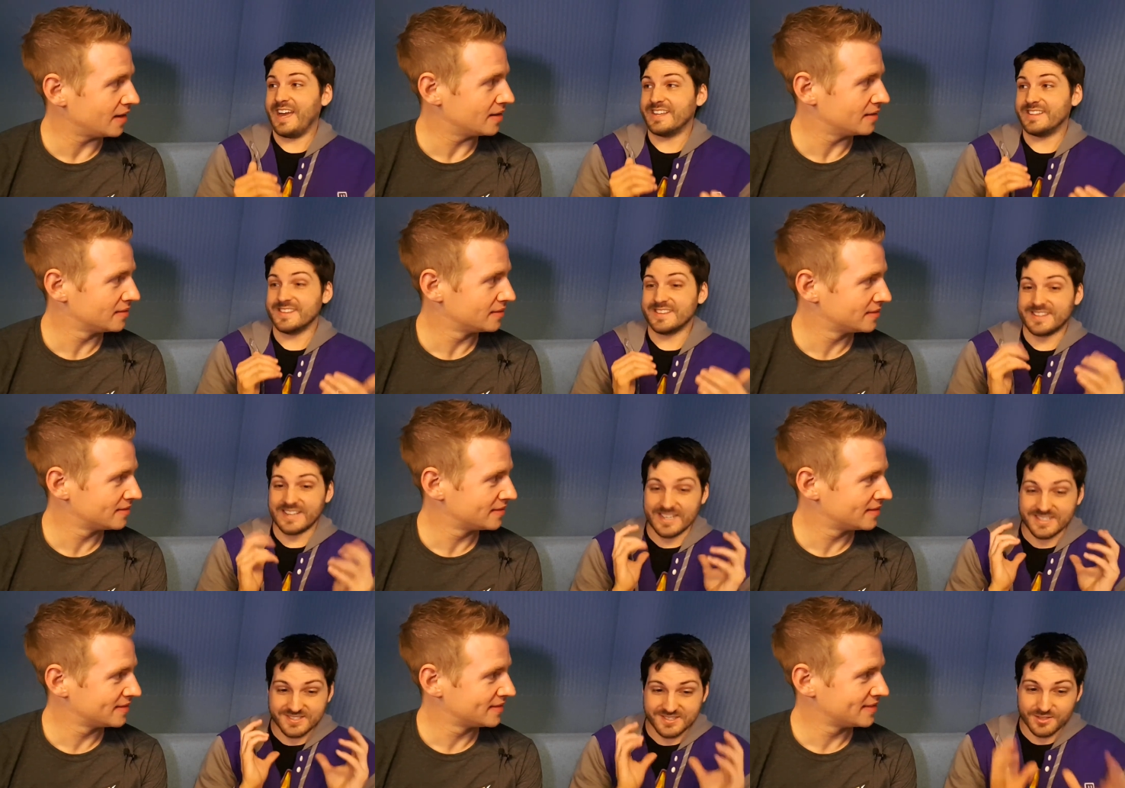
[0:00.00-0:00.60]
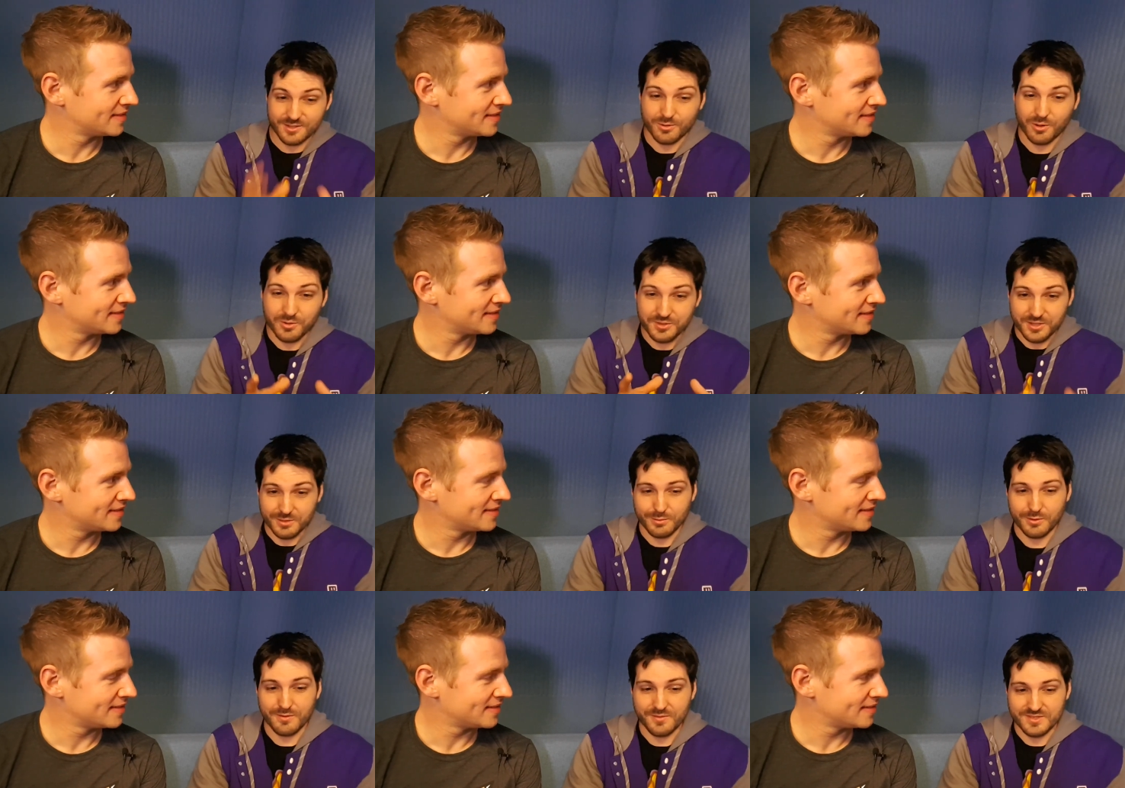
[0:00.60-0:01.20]
Speaker 1: and that's the growth
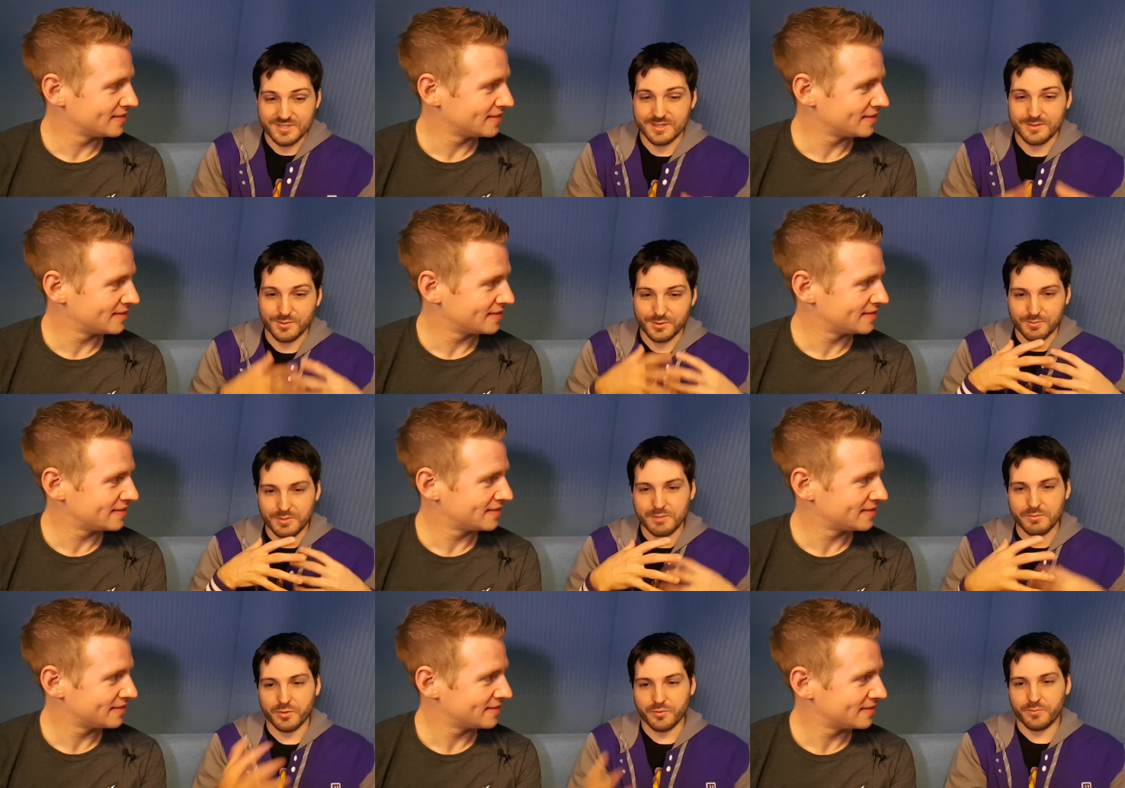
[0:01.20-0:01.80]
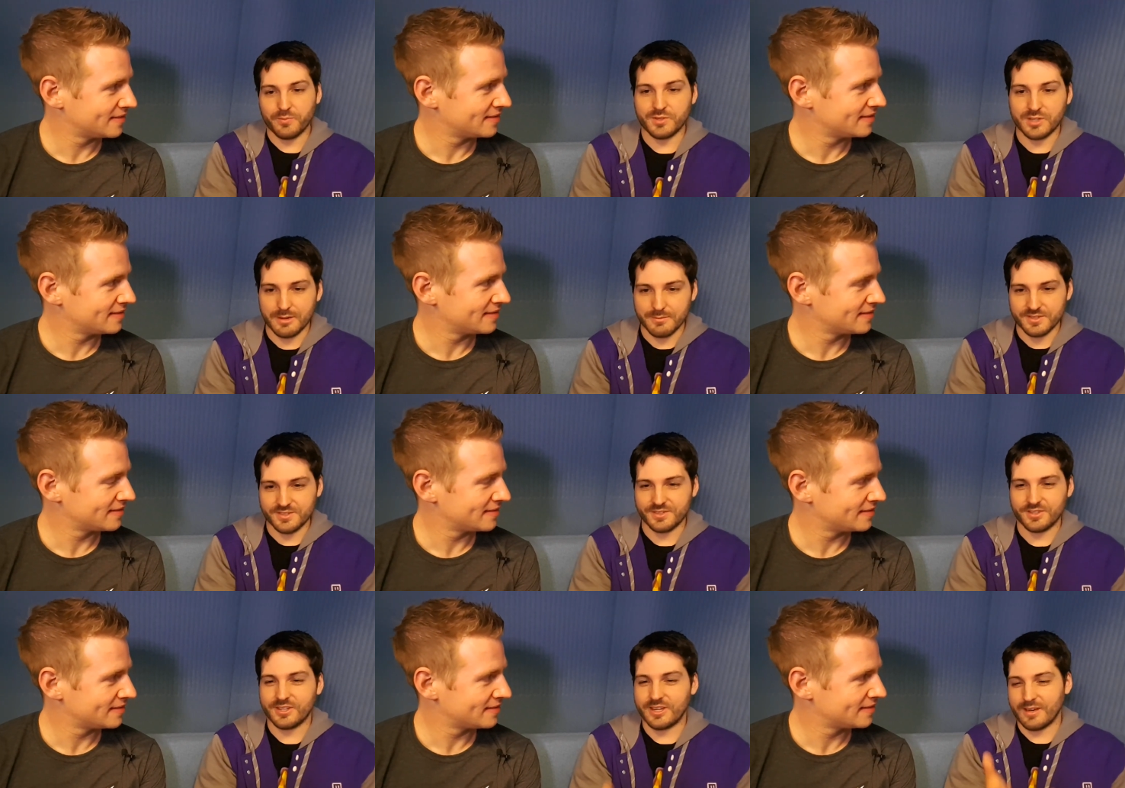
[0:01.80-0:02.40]
that we've seen with people
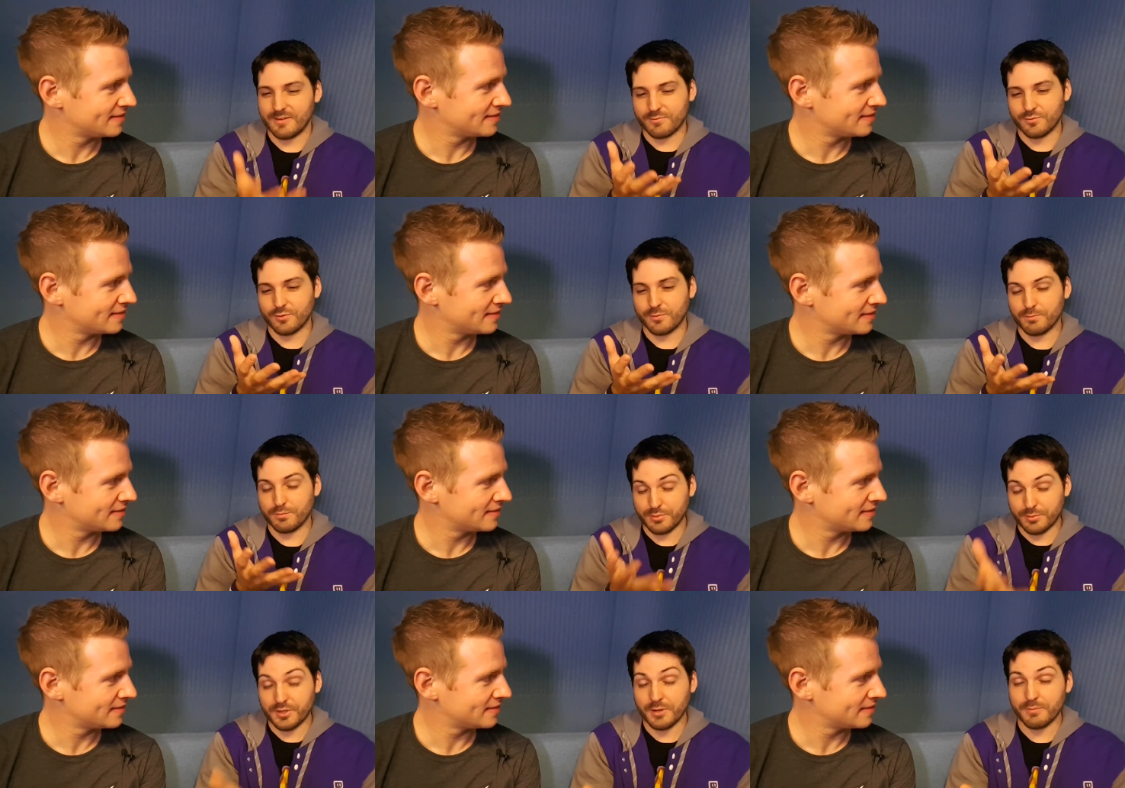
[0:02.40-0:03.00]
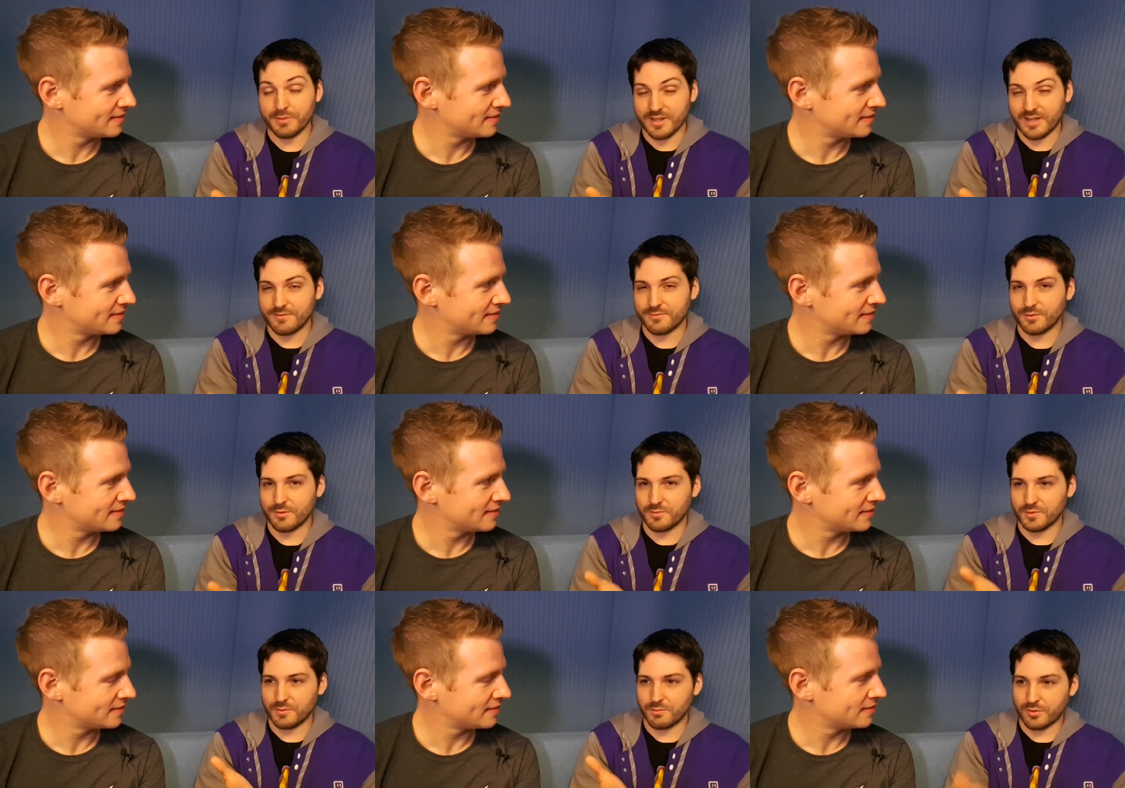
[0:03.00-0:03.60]
coming to the, cap- the
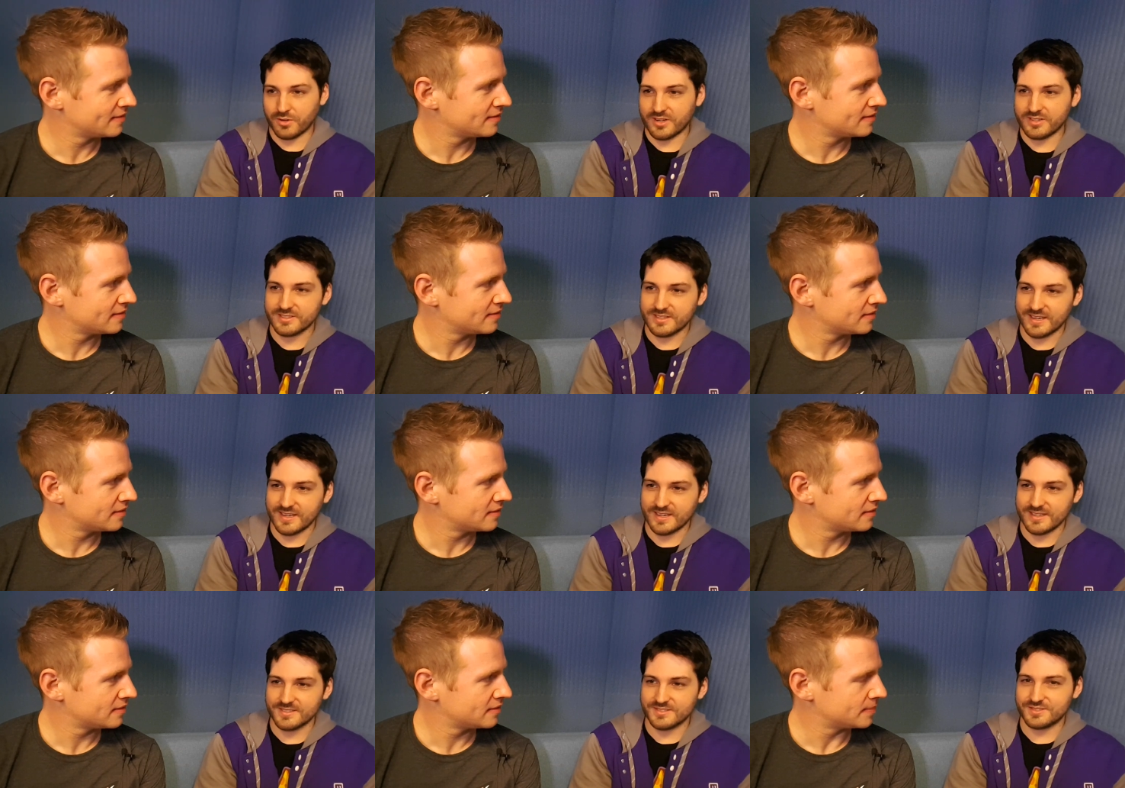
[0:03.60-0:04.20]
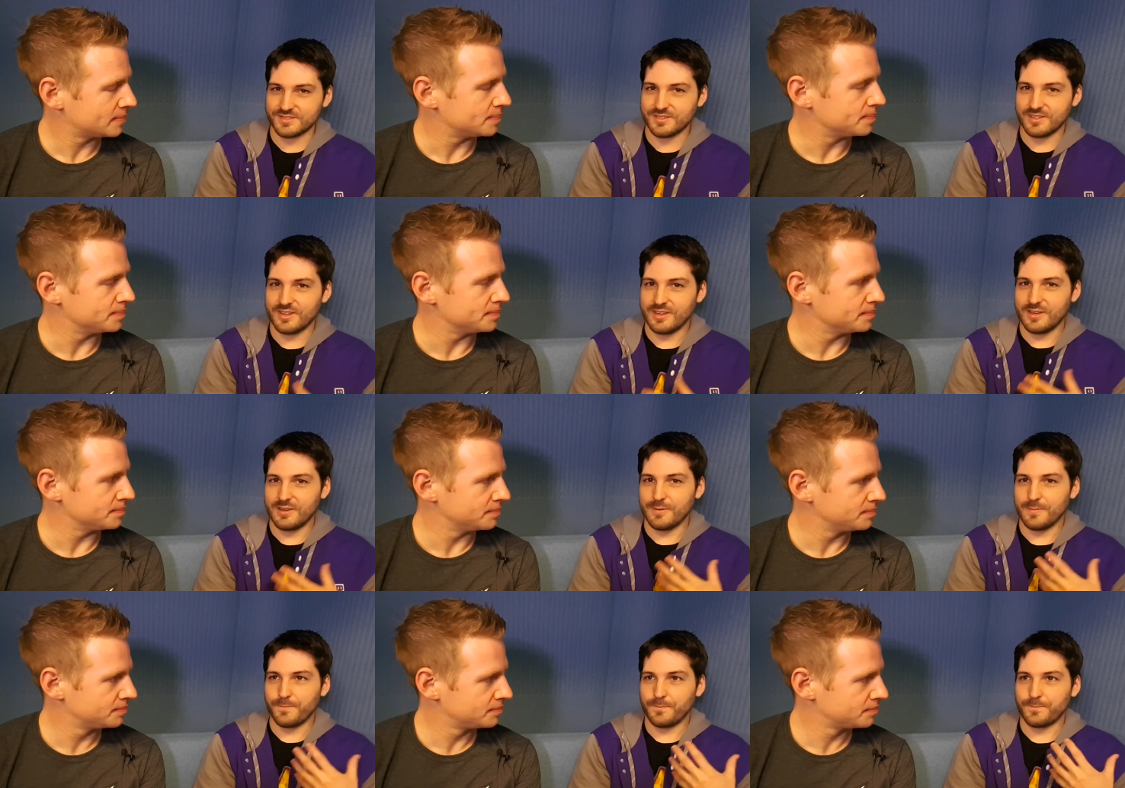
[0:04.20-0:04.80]
platform to broadcast
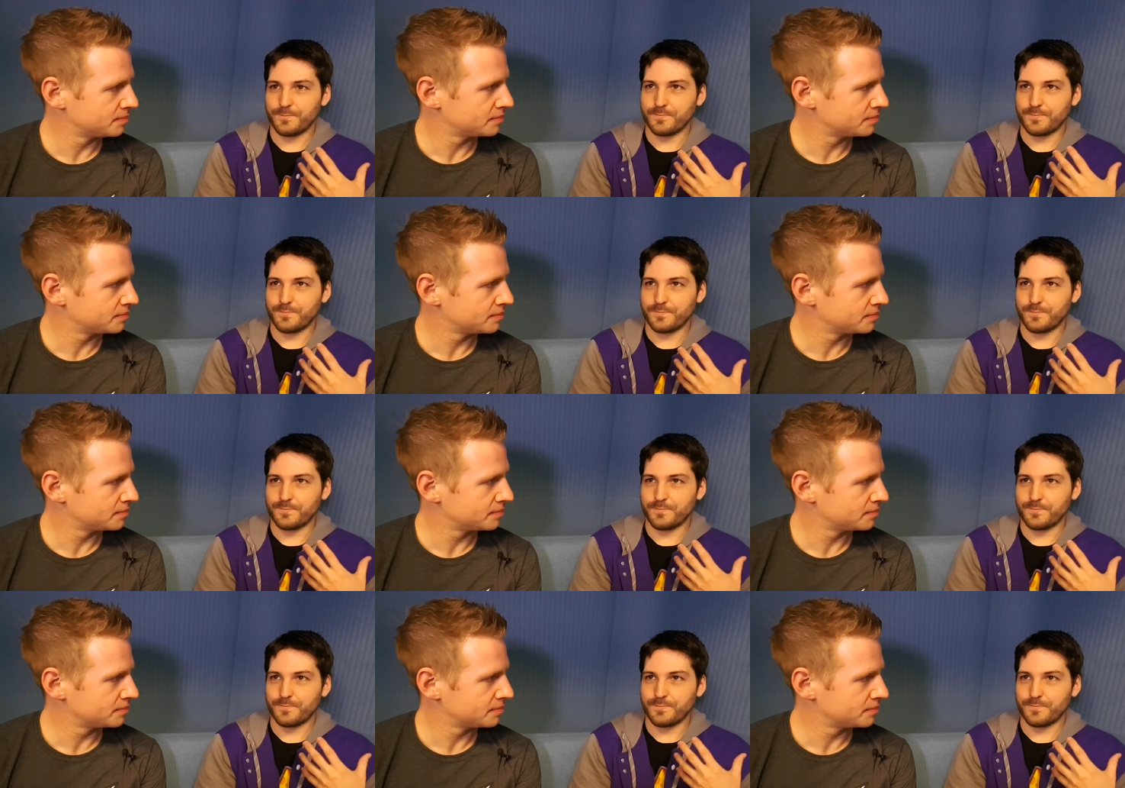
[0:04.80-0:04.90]
mm.